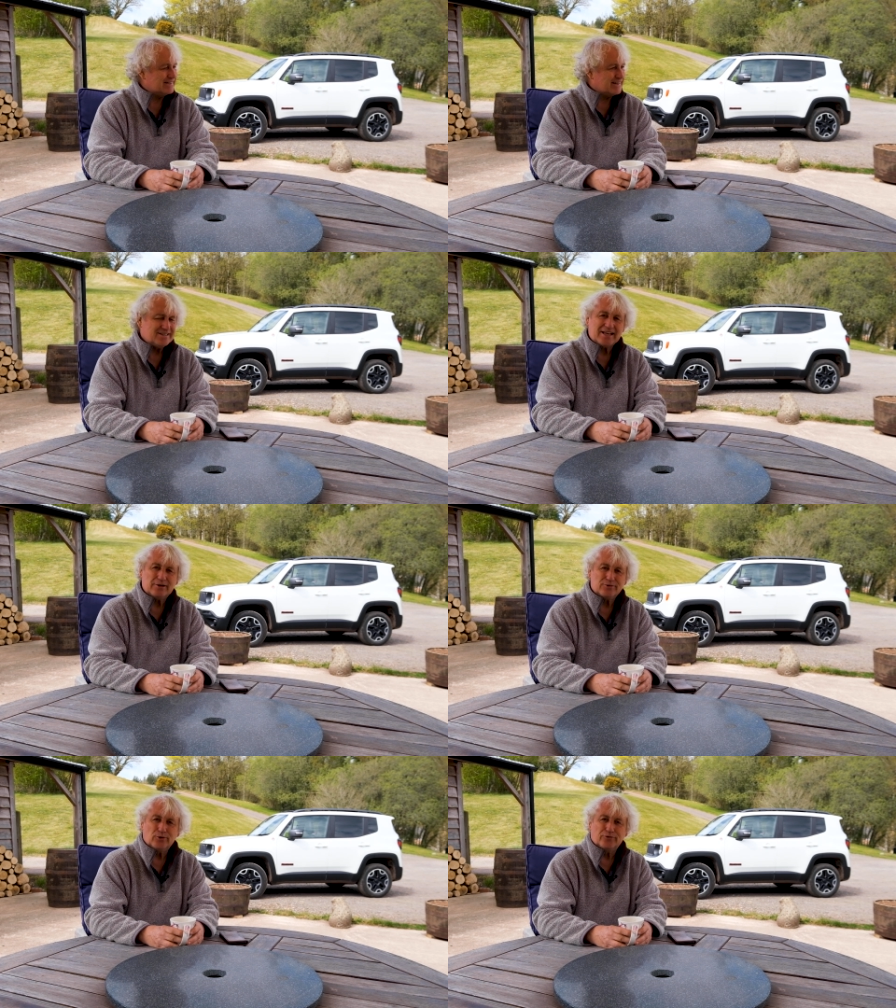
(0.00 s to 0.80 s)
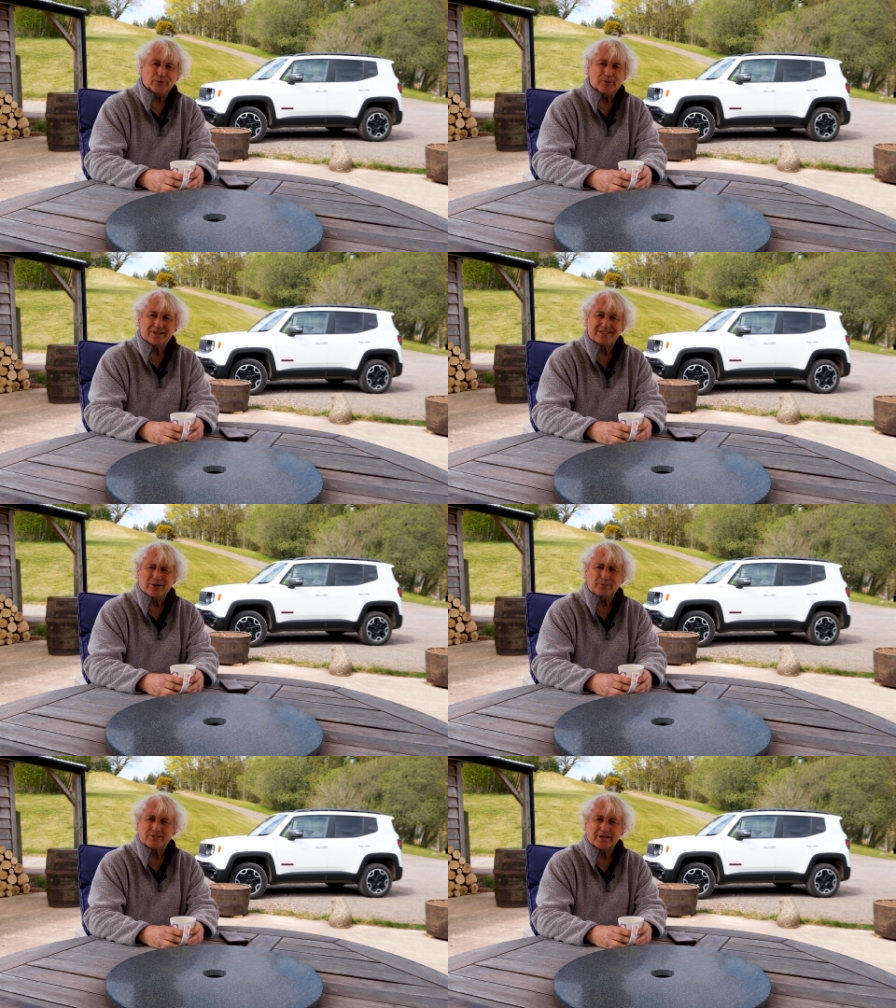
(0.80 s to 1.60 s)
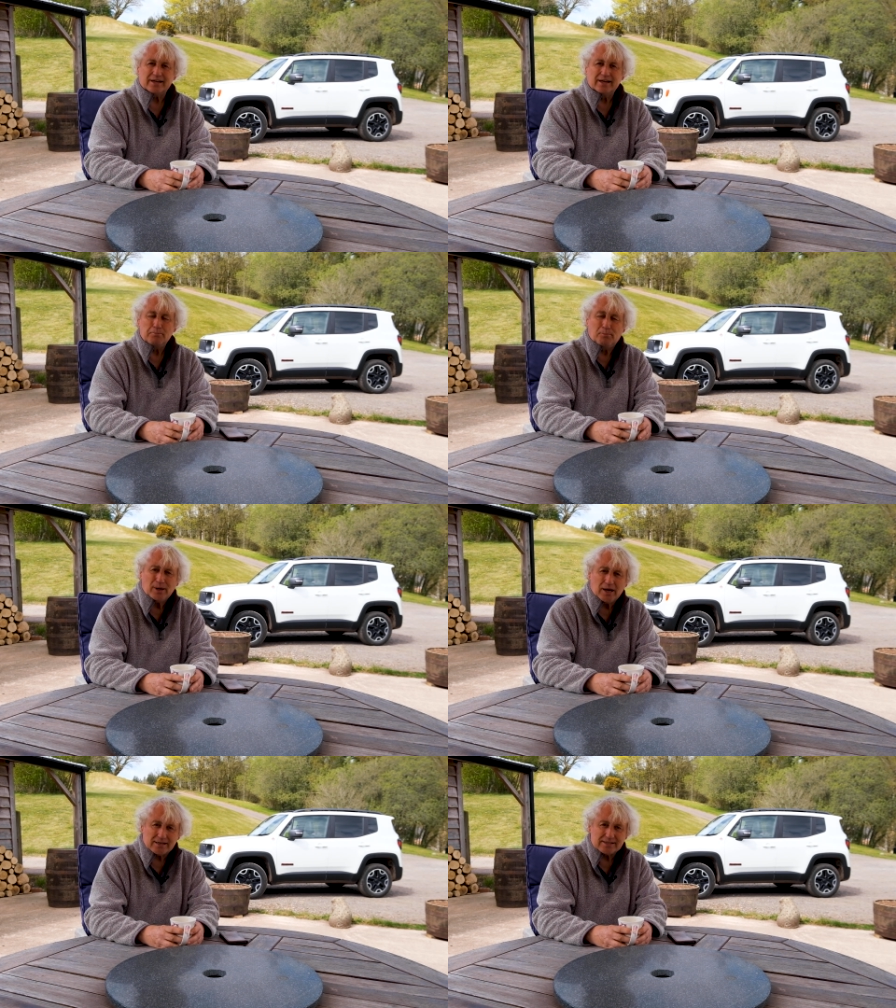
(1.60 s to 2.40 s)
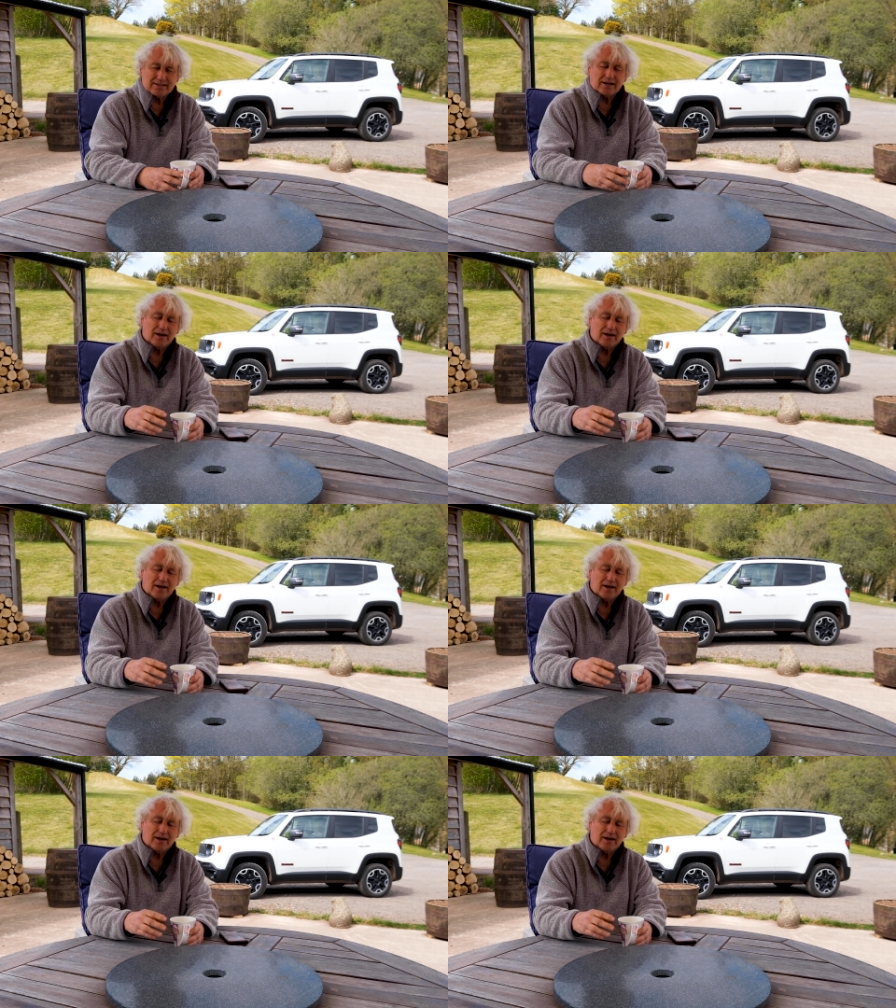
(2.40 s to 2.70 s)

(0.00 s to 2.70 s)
going to sound awful, but it's the opposite. But